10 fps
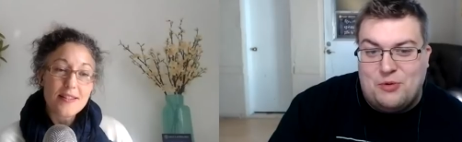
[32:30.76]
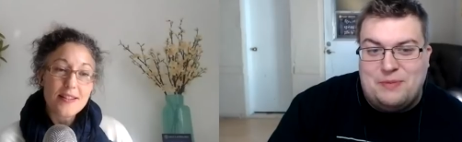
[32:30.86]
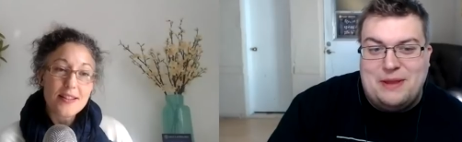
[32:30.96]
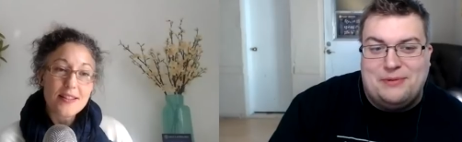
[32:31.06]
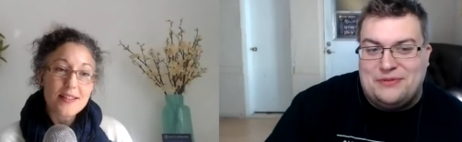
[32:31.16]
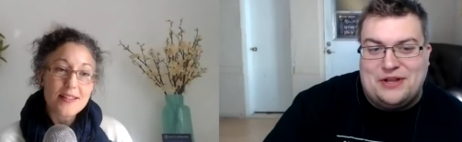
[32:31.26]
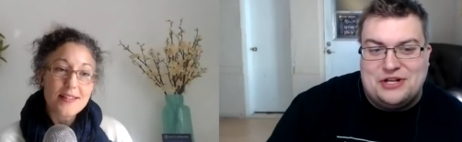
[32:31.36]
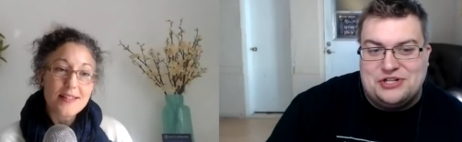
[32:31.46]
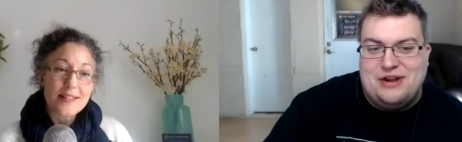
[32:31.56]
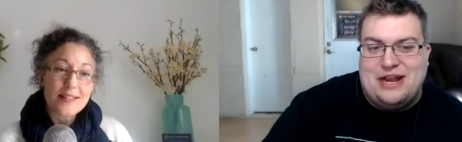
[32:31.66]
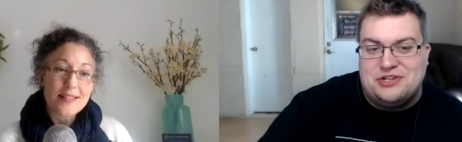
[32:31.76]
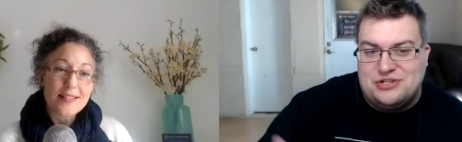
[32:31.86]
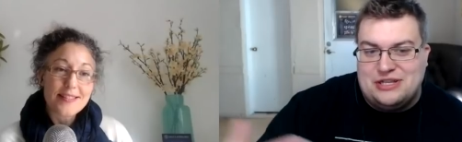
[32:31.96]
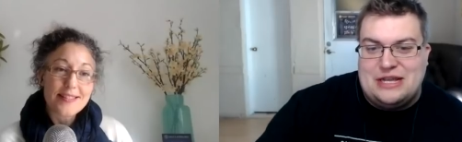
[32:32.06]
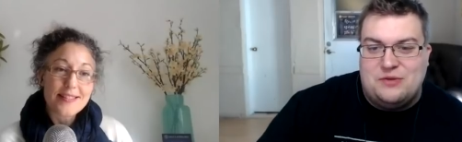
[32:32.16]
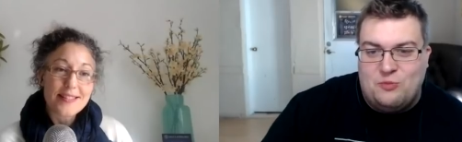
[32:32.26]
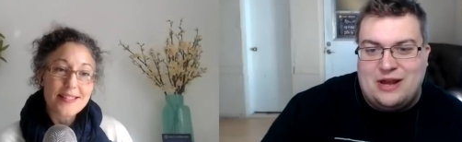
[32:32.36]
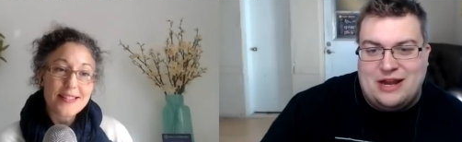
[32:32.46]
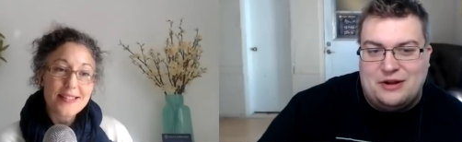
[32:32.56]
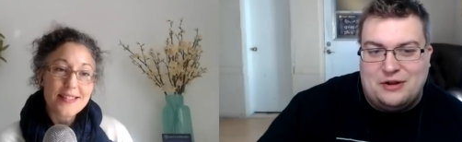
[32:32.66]
Speaker 1: more people in the country actually
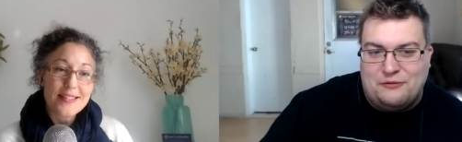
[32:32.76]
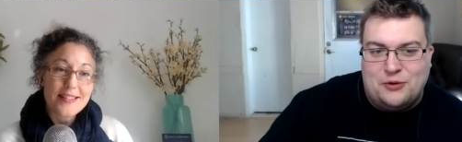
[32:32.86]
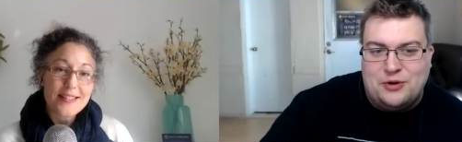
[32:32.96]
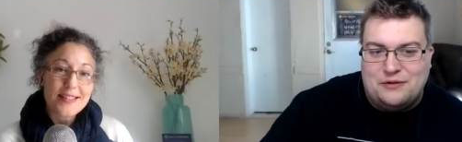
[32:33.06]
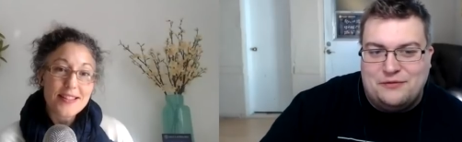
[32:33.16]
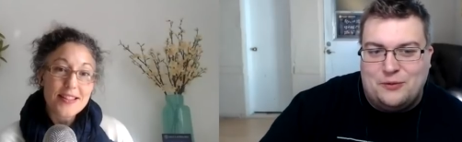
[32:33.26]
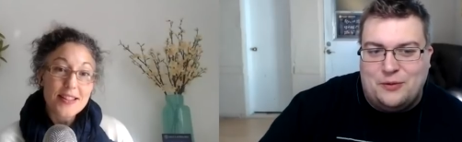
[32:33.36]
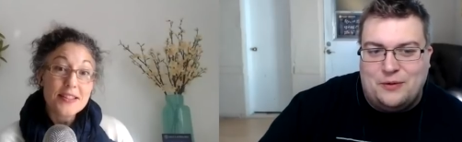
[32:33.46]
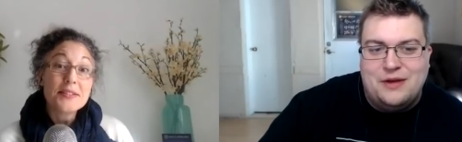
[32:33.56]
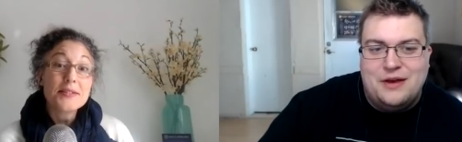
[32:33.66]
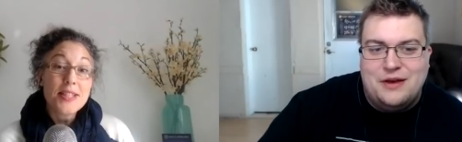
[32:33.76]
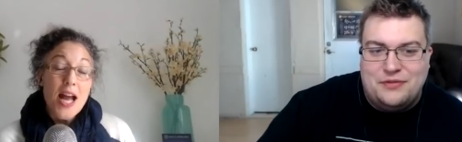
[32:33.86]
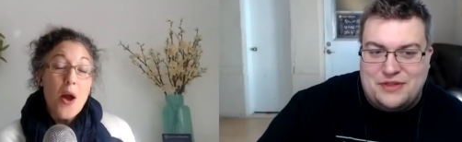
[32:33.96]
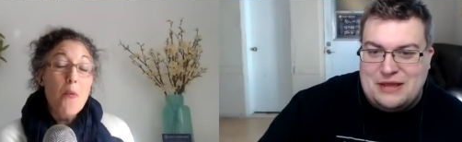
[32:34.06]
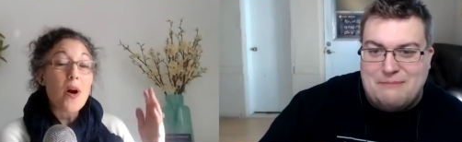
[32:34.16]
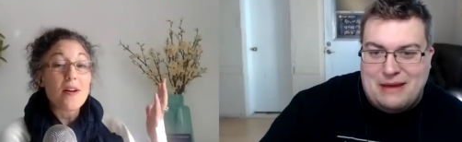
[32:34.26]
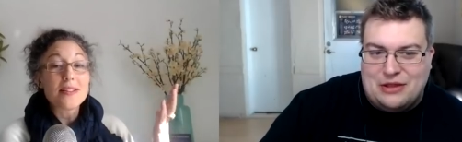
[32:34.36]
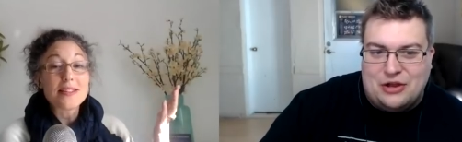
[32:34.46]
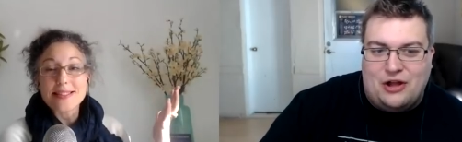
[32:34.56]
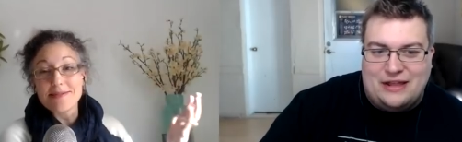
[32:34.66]
went out and voted for the well,
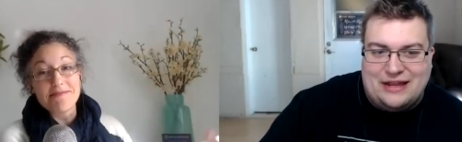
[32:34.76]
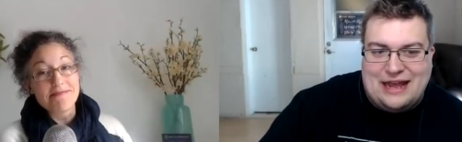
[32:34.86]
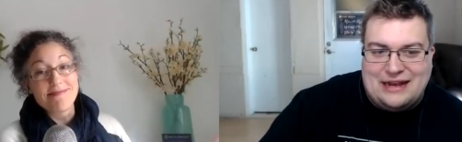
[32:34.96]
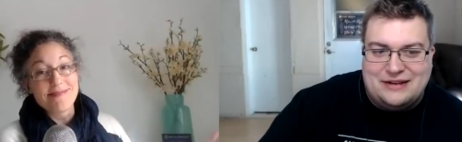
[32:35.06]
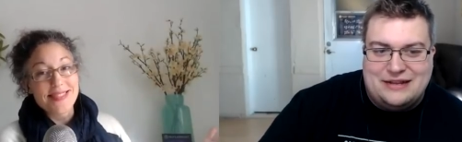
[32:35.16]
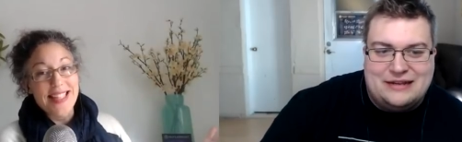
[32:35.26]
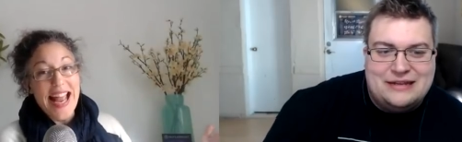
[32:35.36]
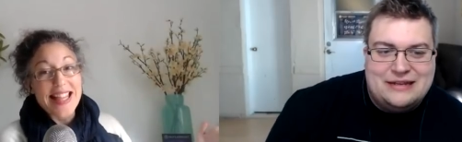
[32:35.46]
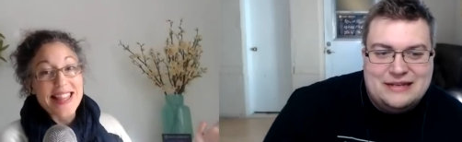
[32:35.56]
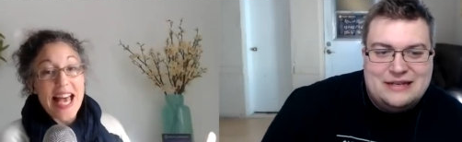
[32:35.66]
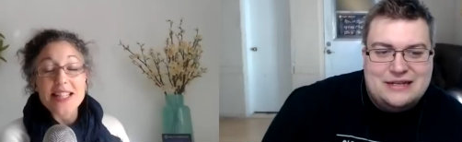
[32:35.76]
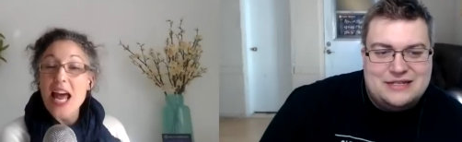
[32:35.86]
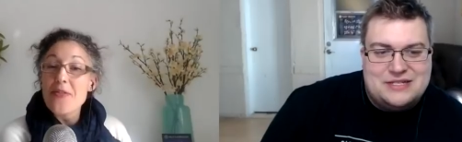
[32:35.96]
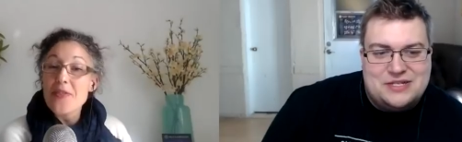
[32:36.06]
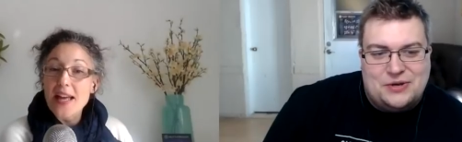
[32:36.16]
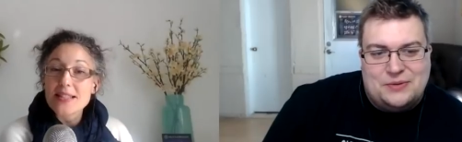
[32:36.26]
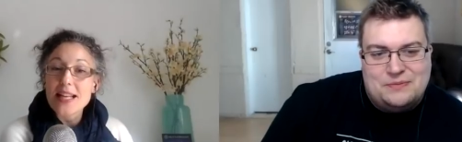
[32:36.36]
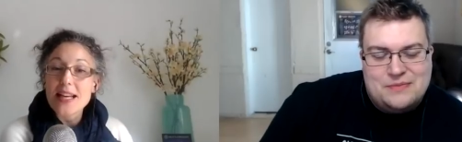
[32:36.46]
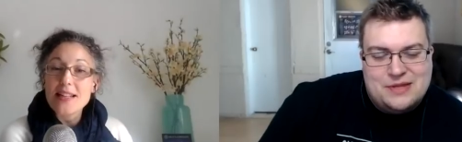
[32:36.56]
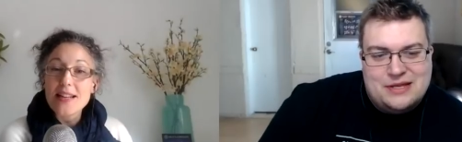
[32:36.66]
choleric candidate.
Speaker 2: That's and that's. So,
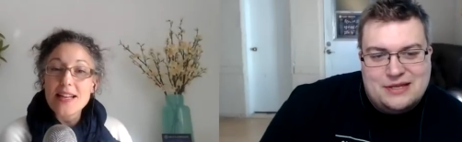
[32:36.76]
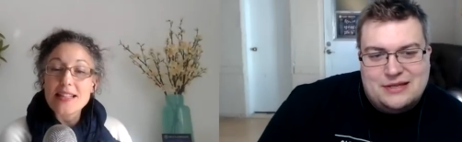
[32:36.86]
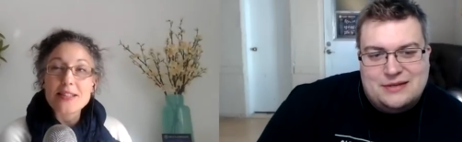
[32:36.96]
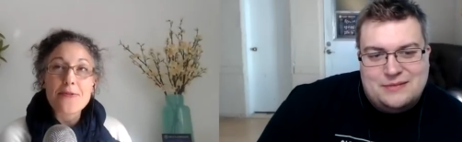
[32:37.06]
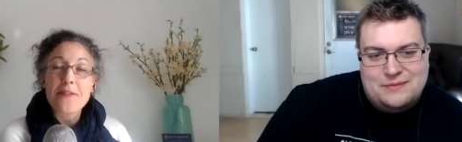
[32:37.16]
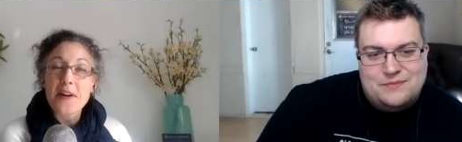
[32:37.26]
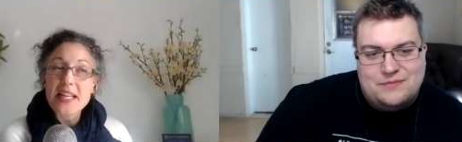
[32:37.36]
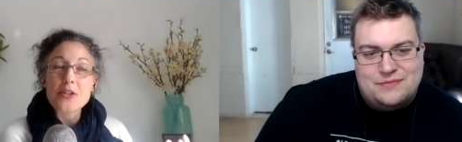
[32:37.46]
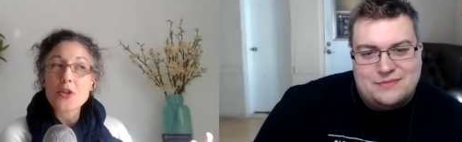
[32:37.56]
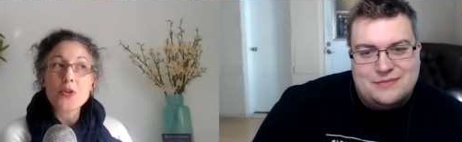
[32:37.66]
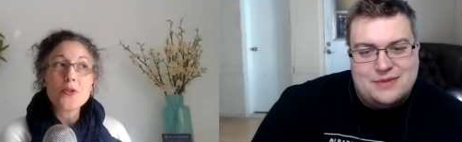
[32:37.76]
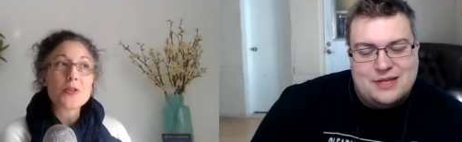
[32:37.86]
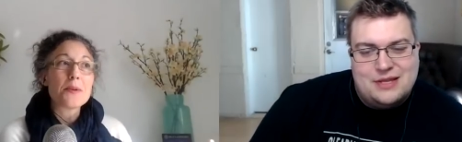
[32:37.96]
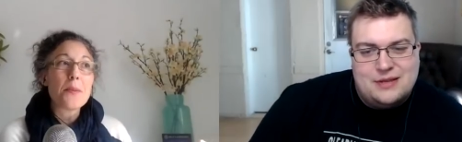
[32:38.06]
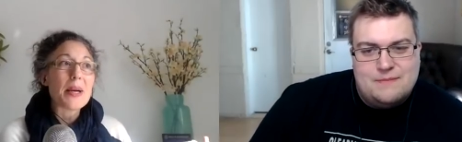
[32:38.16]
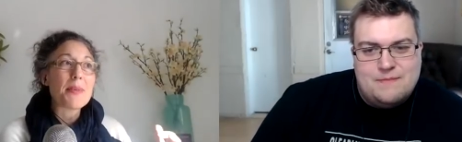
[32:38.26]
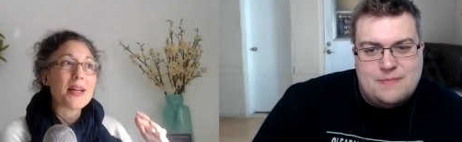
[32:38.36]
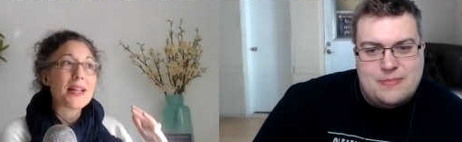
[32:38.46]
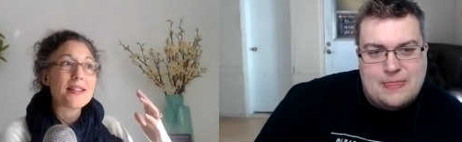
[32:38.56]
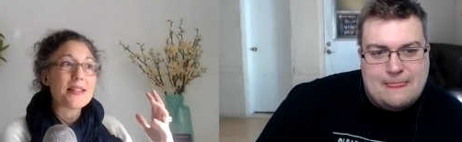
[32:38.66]
it's funny too to my
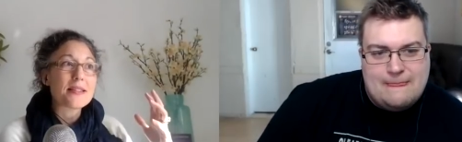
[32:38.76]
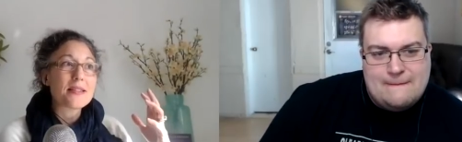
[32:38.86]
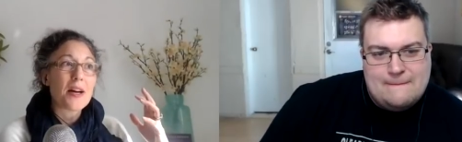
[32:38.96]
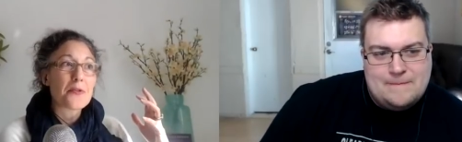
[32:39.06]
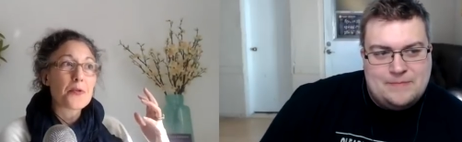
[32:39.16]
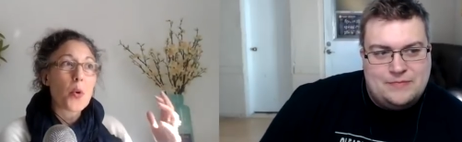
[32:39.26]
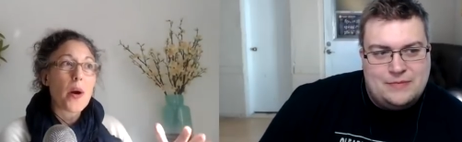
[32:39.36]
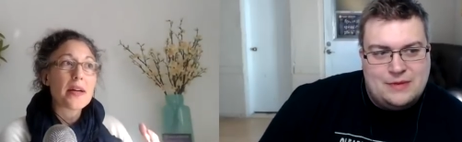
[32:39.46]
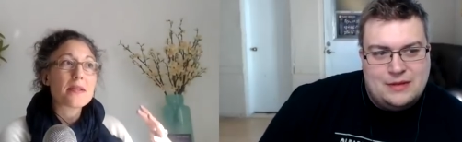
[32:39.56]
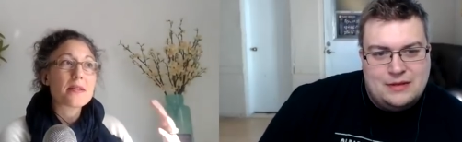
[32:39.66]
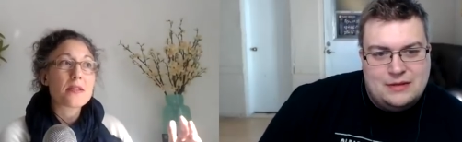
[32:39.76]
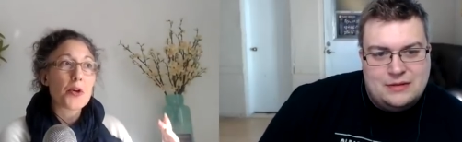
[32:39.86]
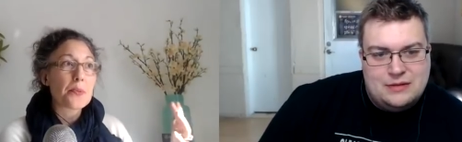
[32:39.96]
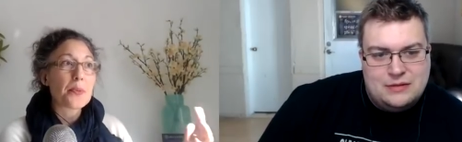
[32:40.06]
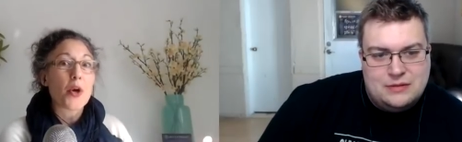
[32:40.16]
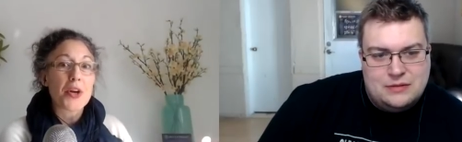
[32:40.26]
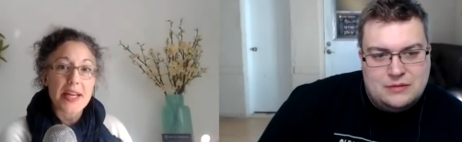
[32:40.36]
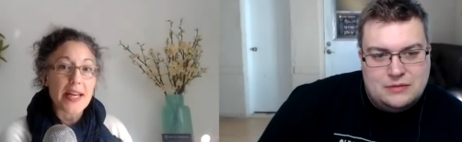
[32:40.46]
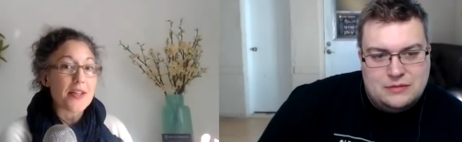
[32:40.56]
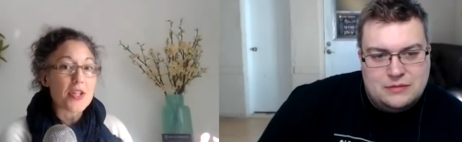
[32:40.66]
mind that this kind of quiet slow plotting
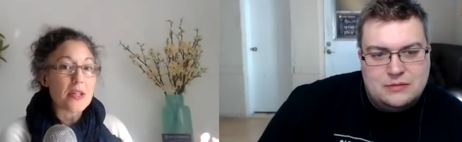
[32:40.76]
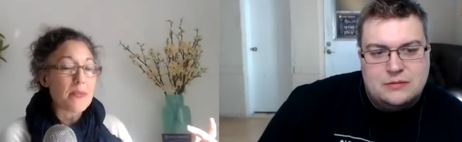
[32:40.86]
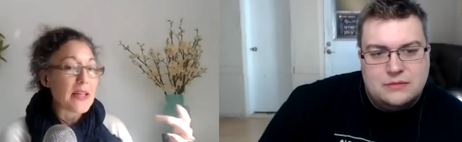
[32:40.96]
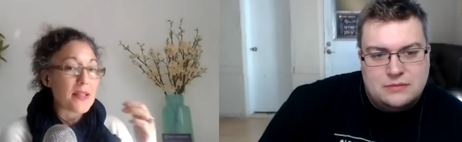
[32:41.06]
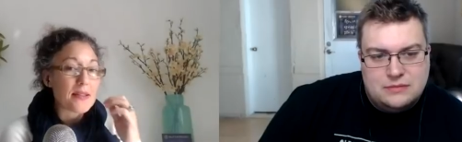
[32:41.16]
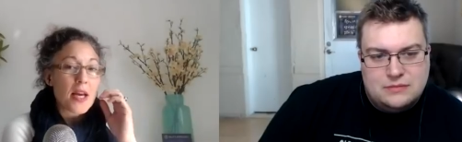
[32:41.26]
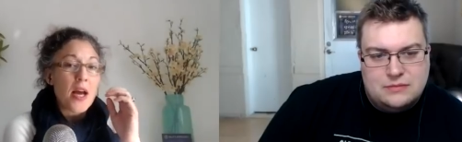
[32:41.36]
energy because